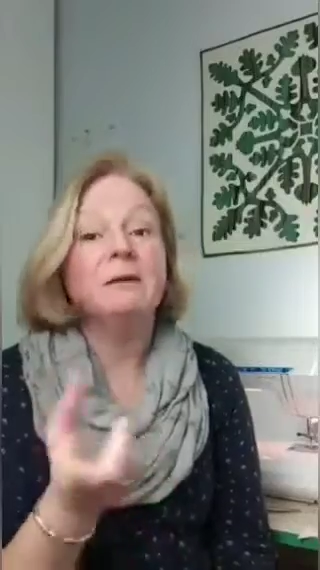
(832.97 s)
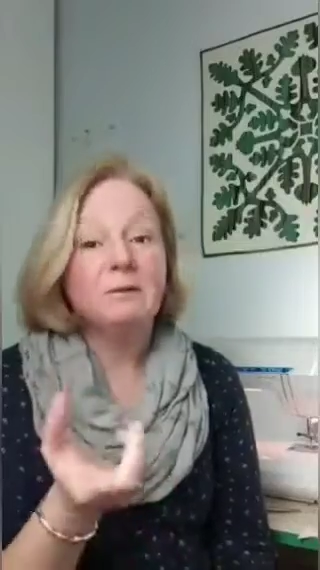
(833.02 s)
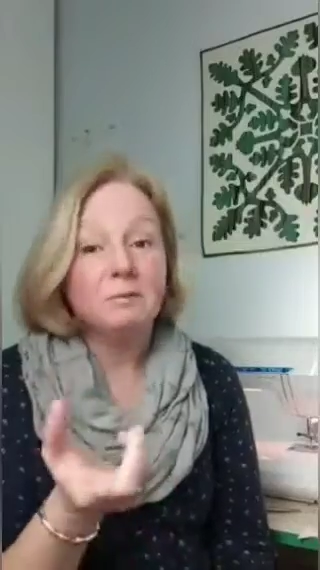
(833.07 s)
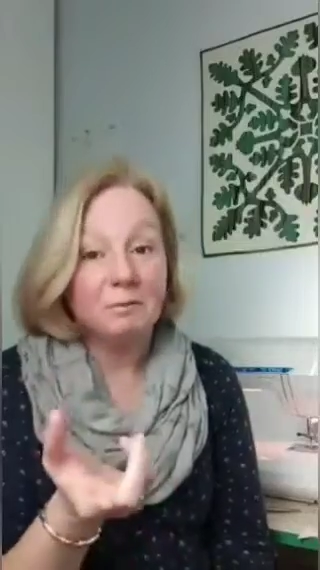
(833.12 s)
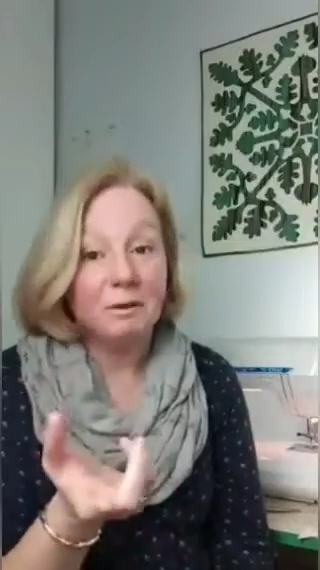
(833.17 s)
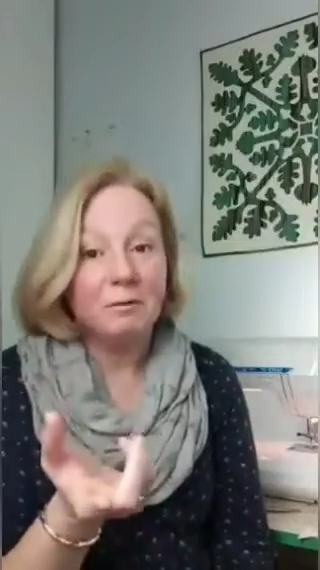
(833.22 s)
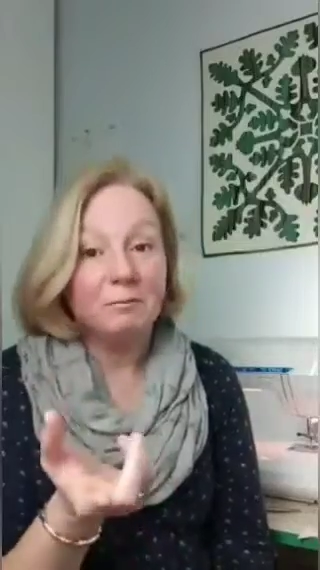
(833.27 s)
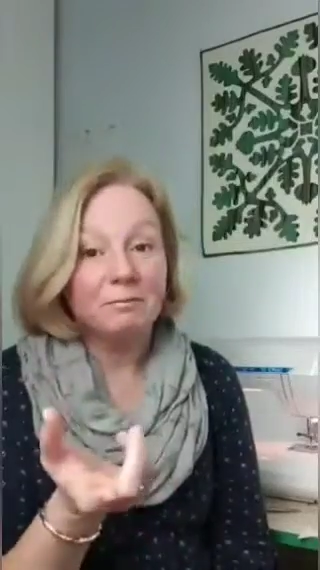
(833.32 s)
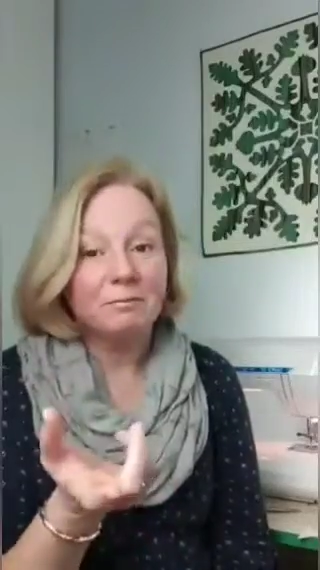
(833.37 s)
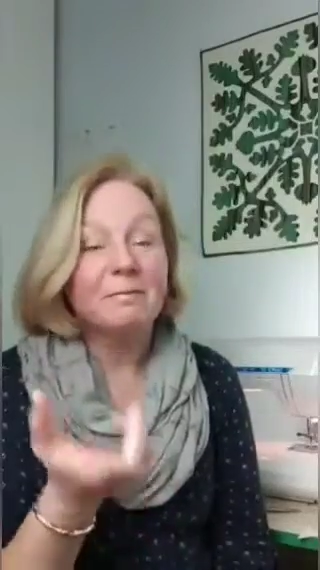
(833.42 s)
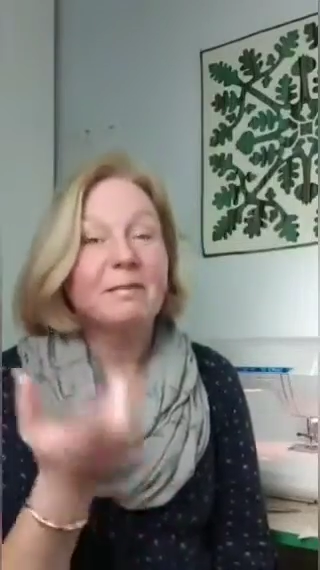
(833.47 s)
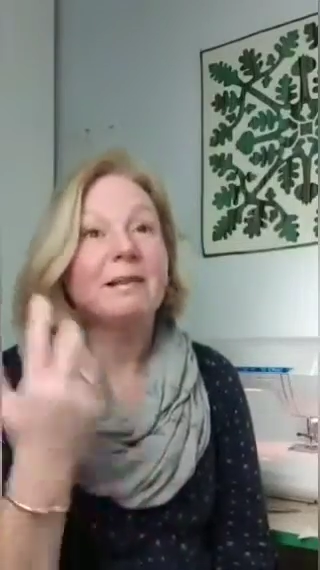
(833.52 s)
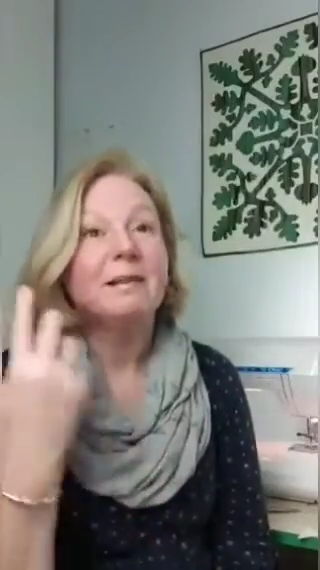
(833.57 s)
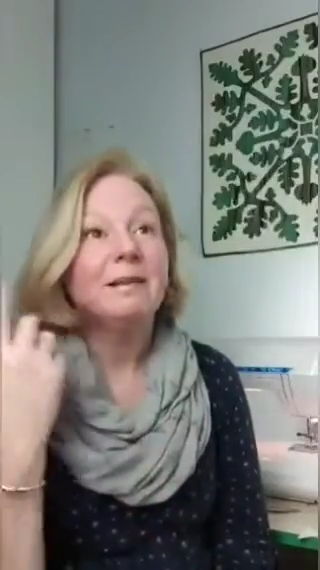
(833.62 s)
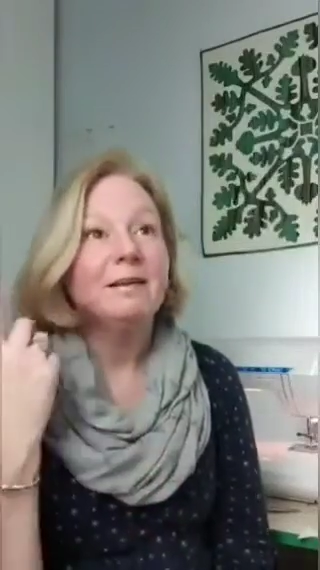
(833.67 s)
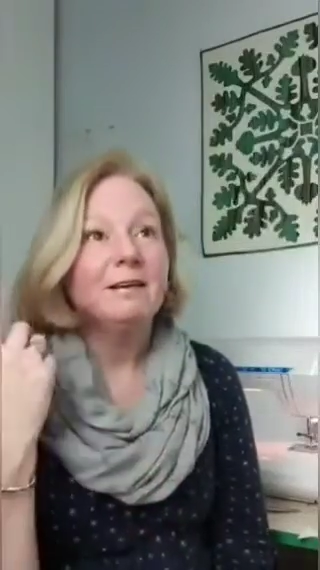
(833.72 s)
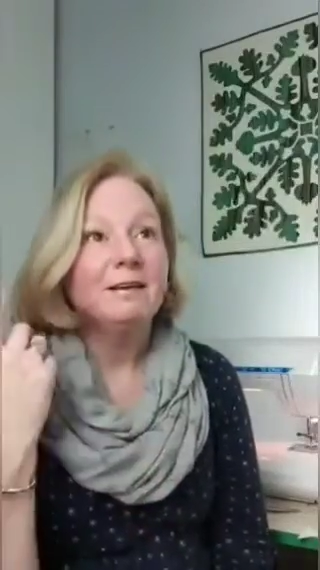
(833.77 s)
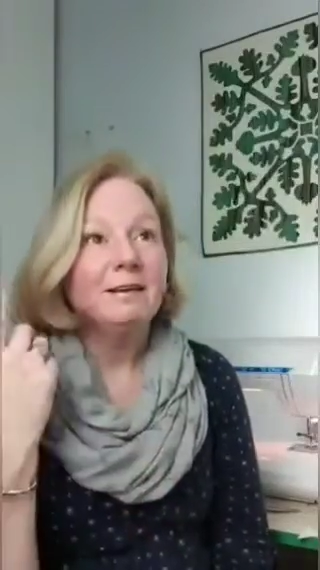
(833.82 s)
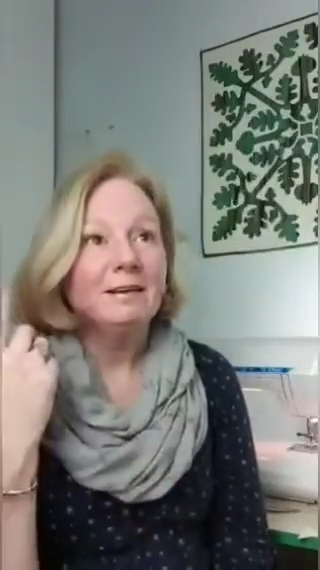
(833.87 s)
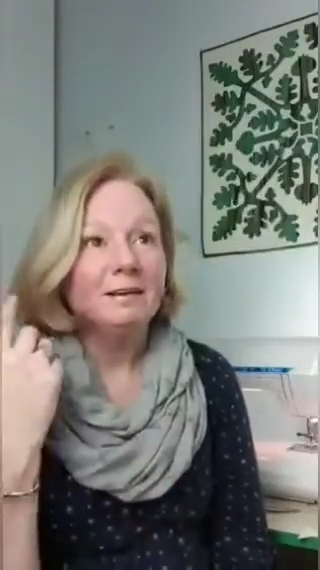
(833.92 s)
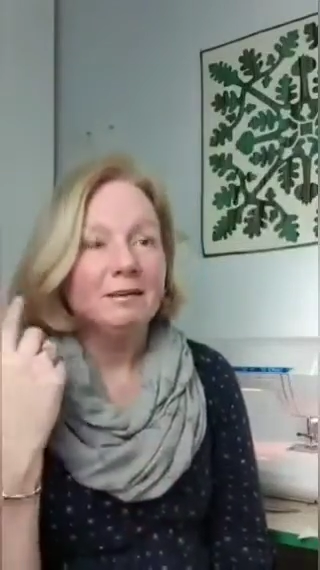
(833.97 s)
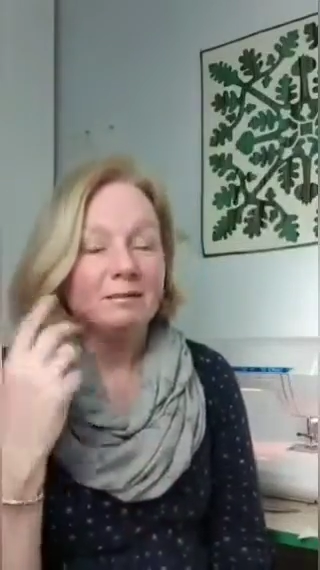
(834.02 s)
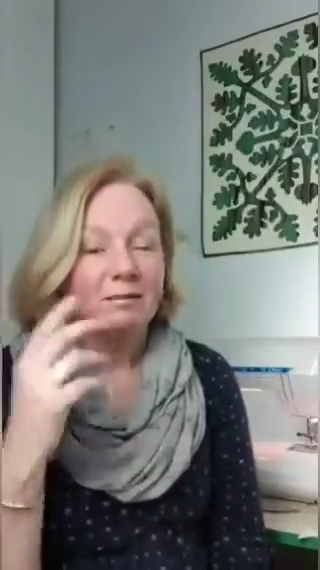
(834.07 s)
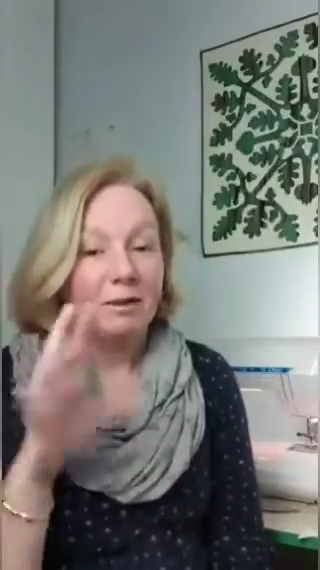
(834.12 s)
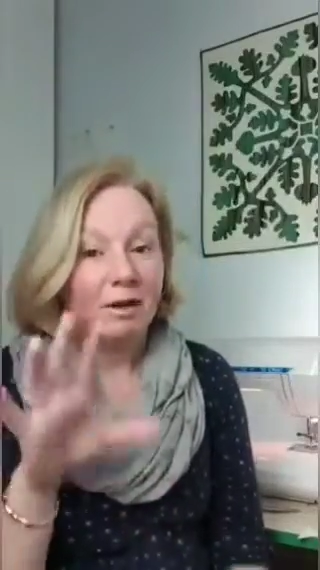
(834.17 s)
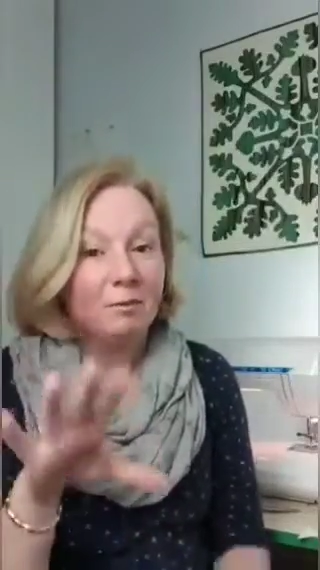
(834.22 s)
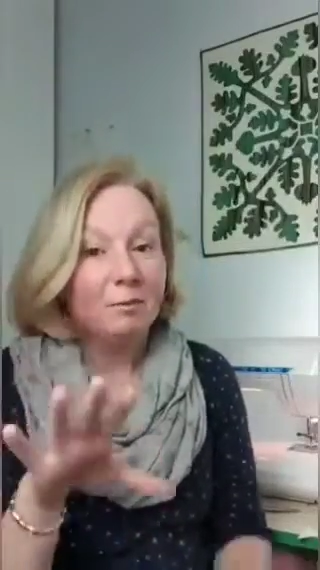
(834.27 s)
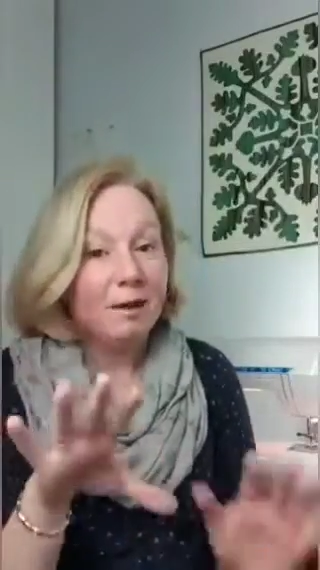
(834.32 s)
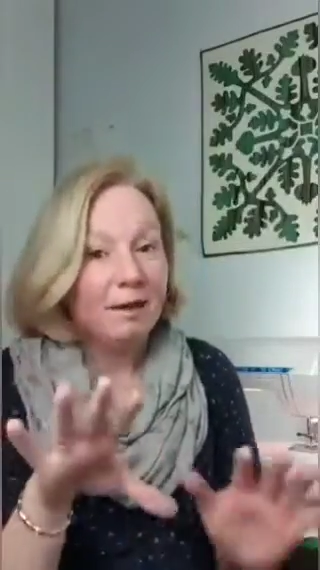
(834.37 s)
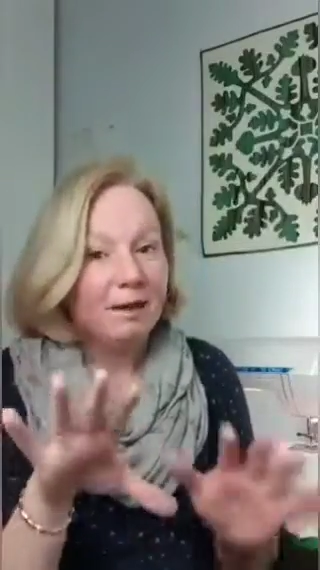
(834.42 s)
well,
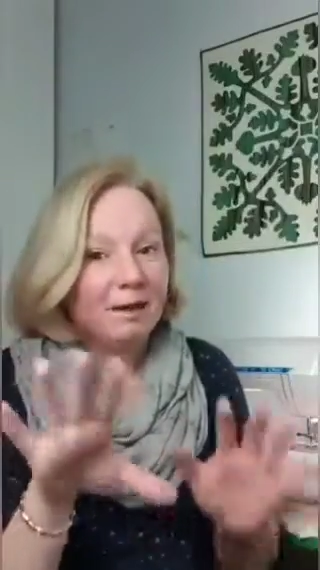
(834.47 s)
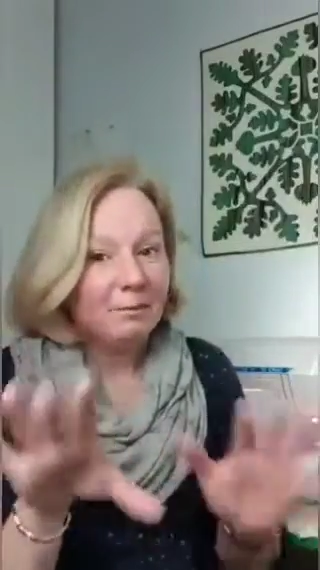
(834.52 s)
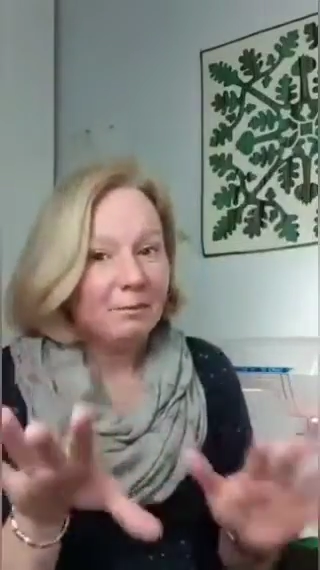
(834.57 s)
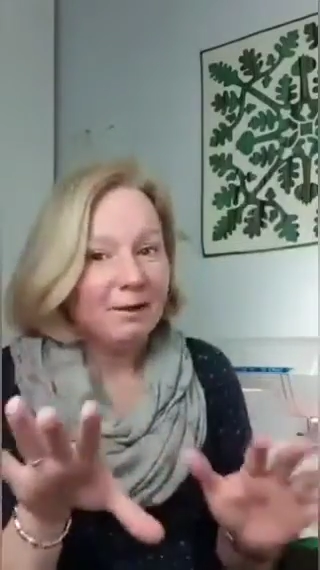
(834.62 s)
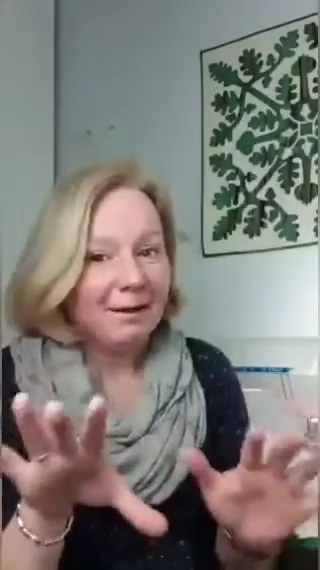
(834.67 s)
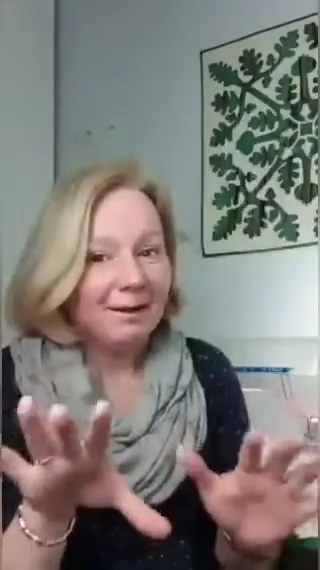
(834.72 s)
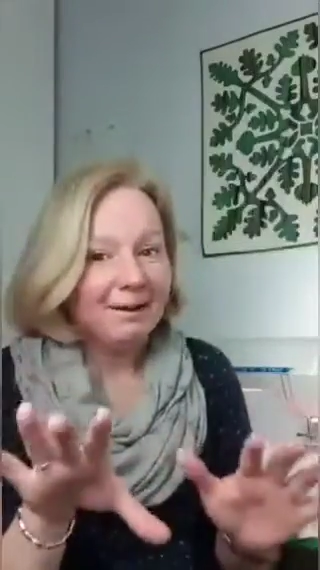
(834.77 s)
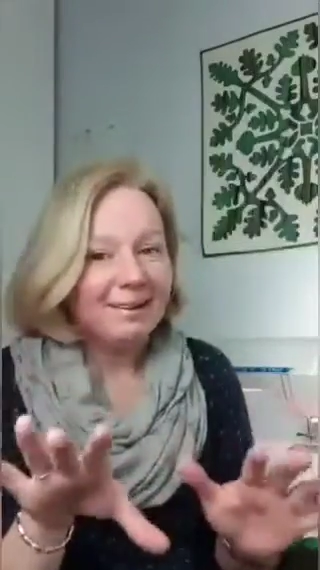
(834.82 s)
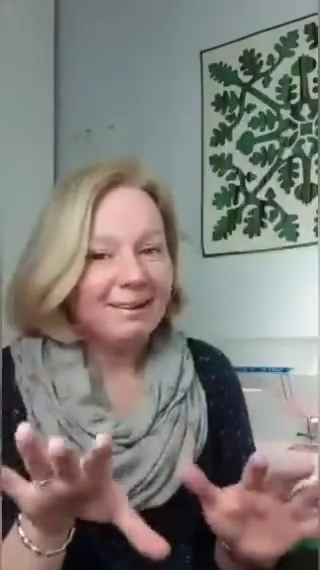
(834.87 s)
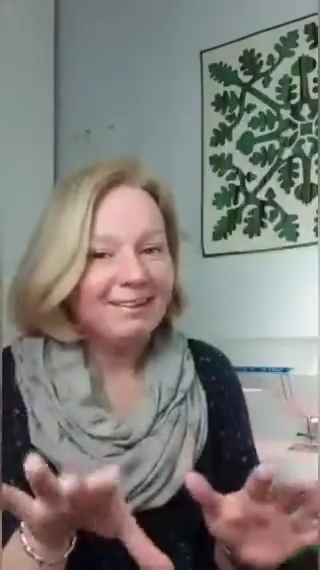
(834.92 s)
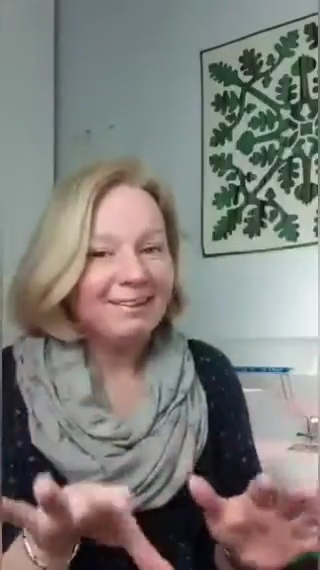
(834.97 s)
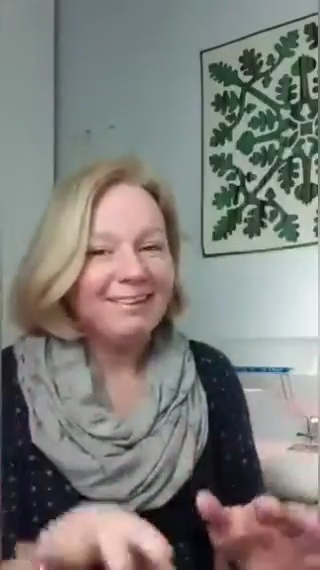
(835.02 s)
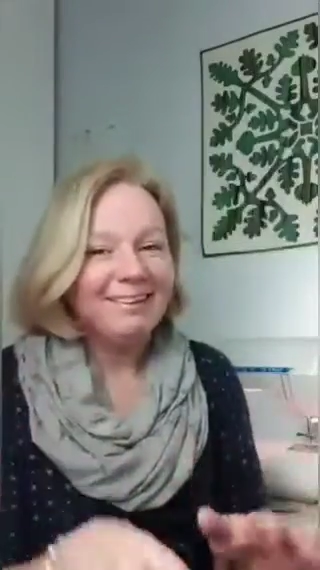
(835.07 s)
go back.